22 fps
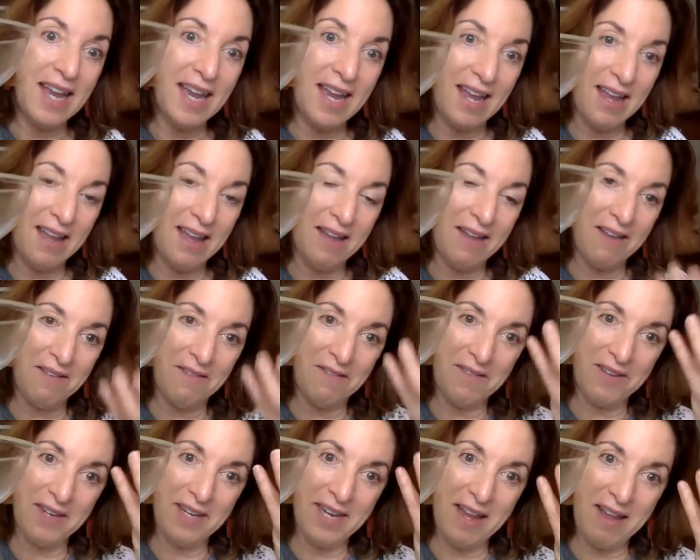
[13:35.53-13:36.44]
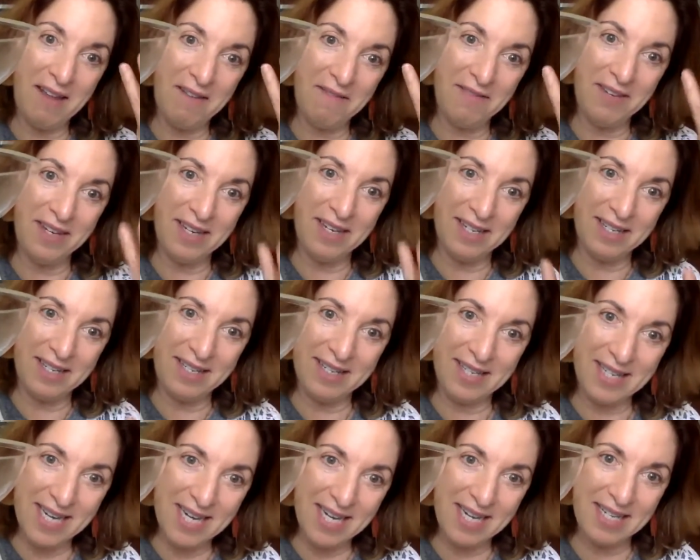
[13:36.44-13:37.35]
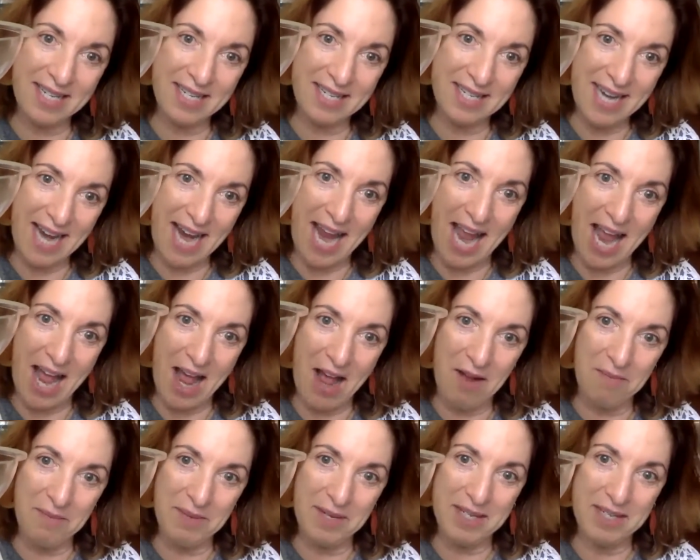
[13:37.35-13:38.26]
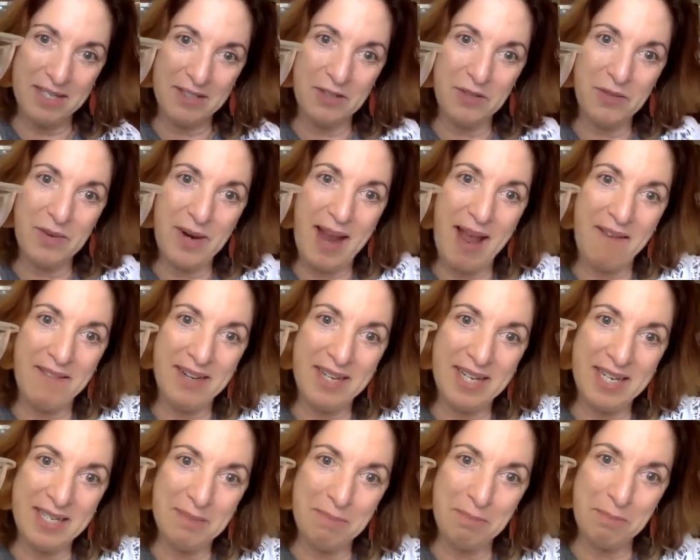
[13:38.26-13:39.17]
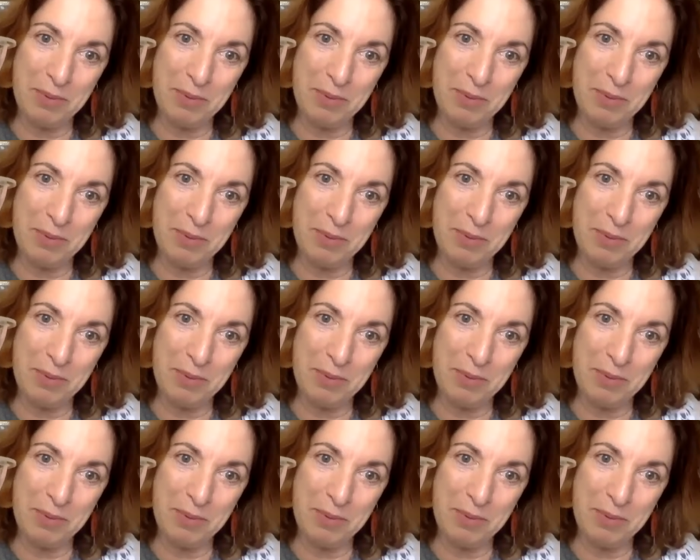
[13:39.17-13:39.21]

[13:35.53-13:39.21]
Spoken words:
it sinks down because gravity is